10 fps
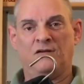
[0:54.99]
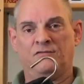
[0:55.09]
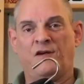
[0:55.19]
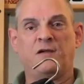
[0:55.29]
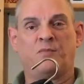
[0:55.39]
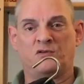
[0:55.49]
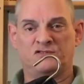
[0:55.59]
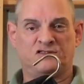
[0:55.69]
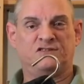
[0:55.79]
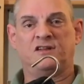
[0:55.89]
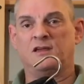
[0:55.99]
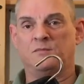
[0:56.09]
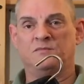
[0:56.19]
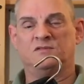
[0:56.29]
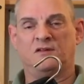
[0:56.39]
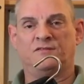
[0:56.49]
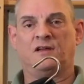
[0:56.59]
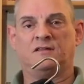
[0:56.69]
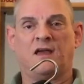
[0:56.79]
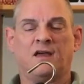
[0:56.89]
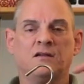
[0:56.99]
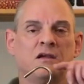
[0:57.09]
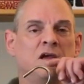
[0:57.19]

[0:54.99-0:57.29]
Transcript: vapors, steam, stuff like that.